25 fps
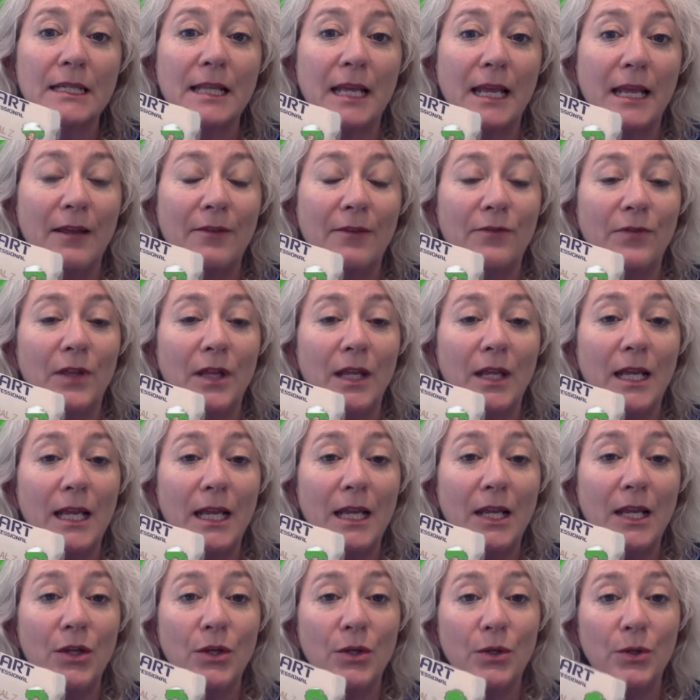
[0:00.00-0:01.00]
They have the
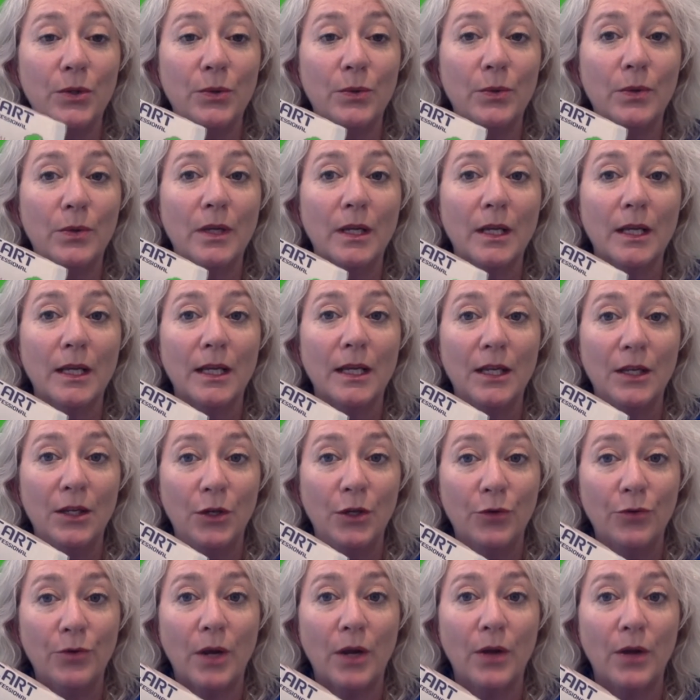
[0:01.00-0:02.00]
EU
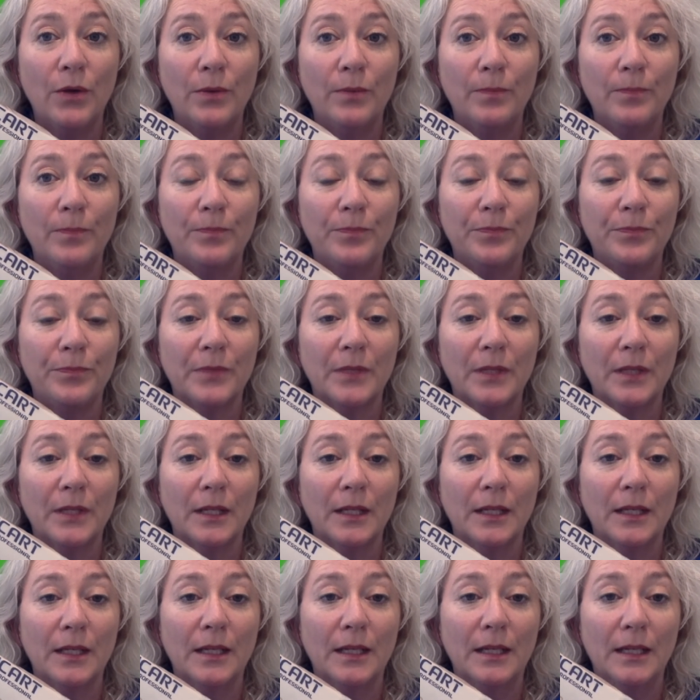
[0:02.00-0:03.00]
Euro
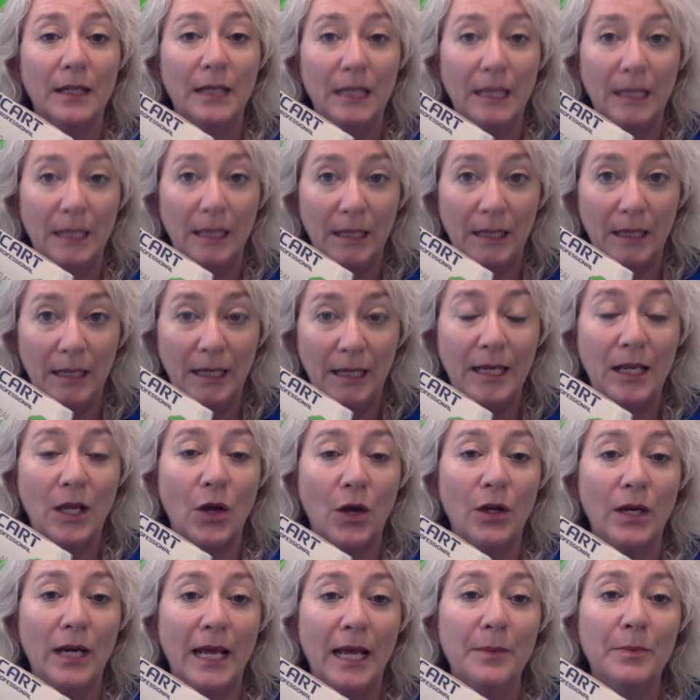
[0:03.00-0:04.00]

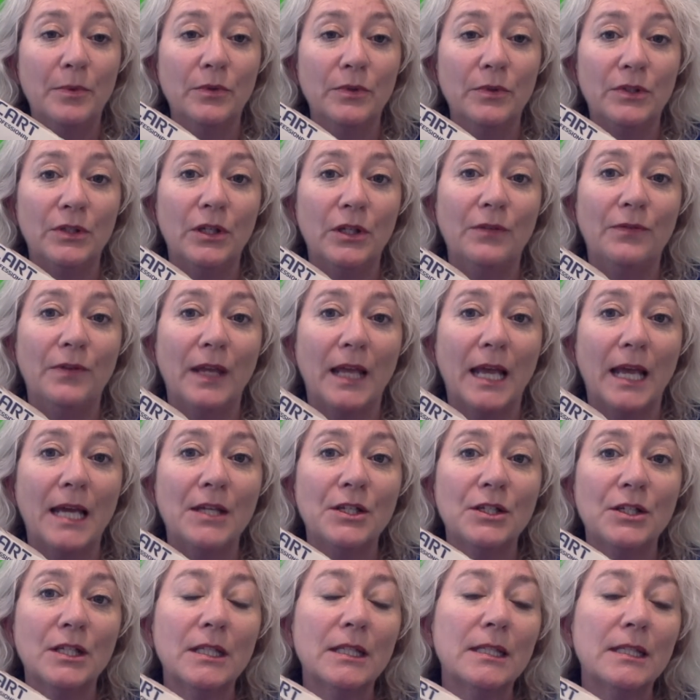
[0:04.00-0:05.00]
Ecolabel
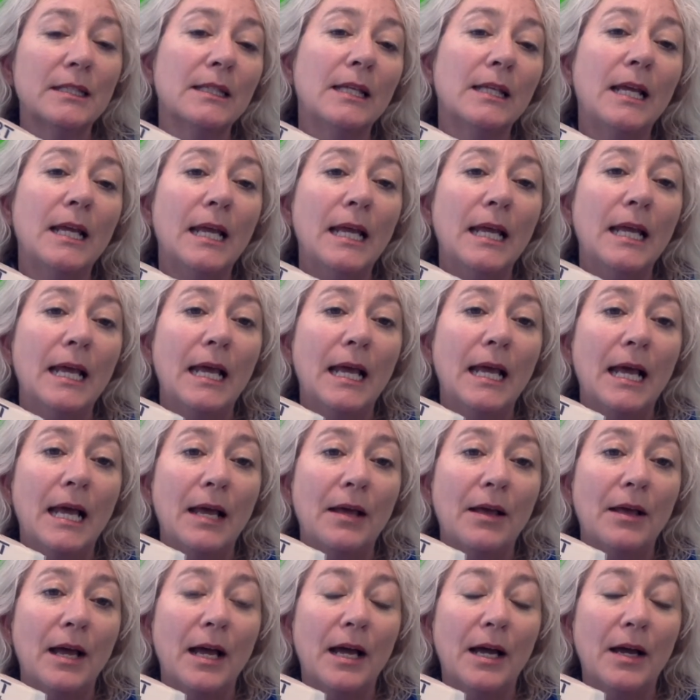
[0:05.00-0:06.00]
certifications.
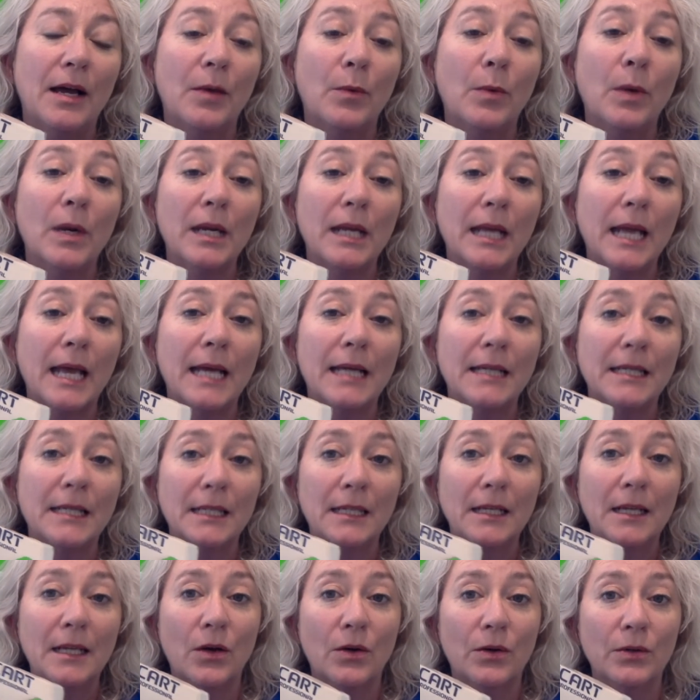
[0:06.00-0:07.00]
One carton
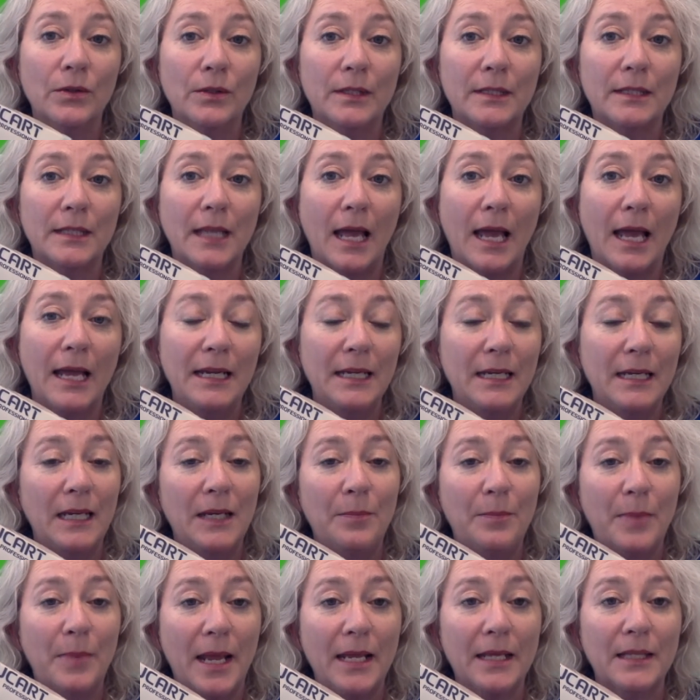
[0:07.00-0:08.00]
holds 18
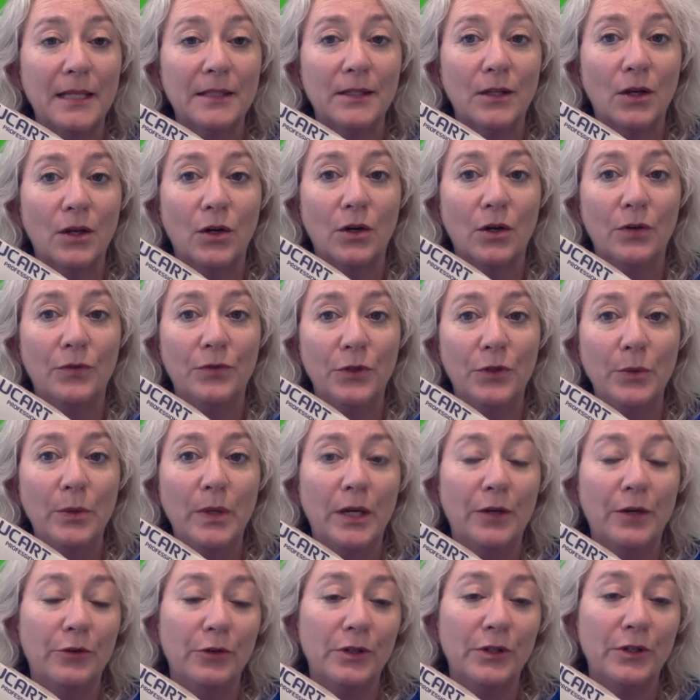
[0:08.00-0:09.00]
packs of
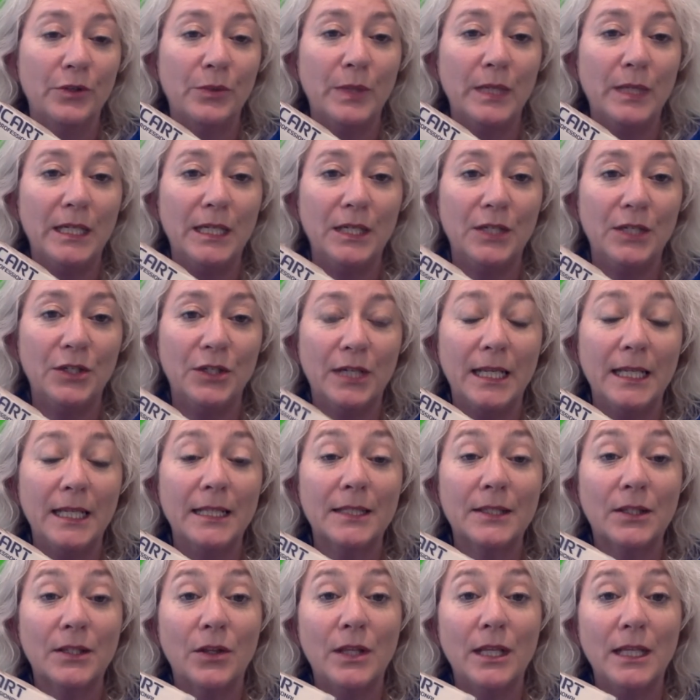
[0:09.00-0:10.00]
220 sheets,
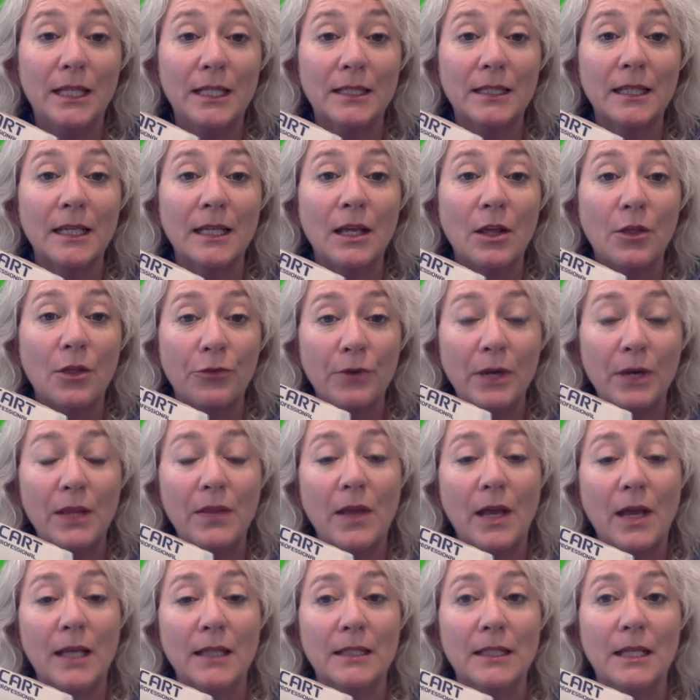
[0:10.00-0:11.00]
so there's
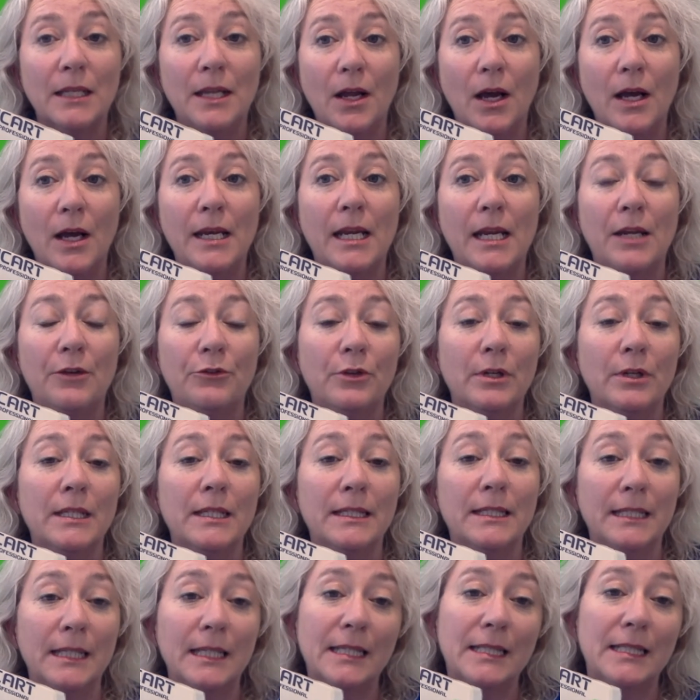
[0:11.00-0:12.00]

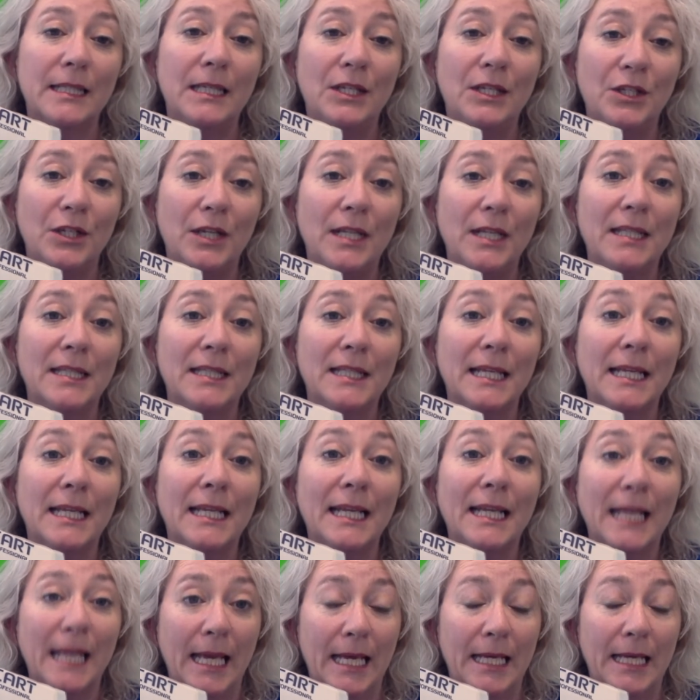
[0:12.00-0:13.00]
3,960 sheets in a
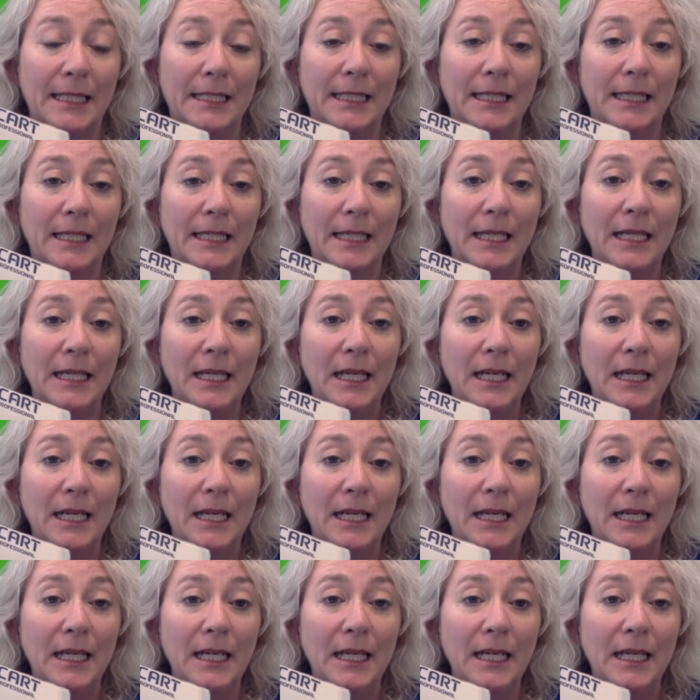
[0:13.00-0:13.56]
carton.